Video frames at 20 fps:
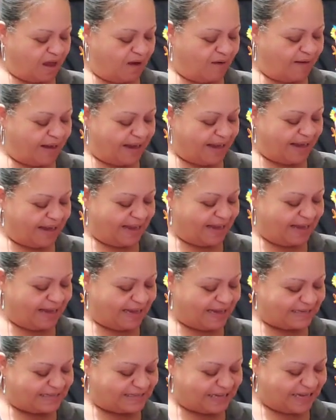all right,
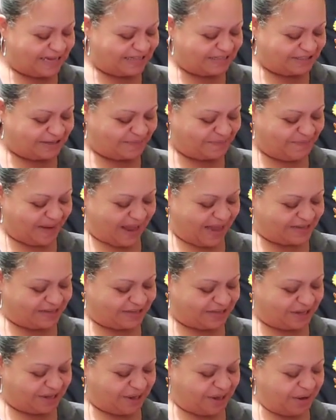incantation
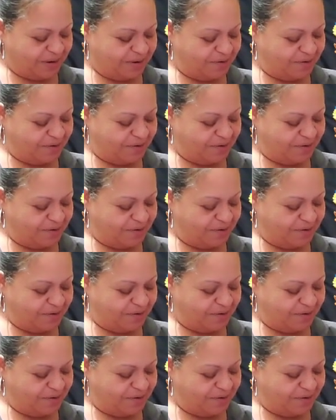magic.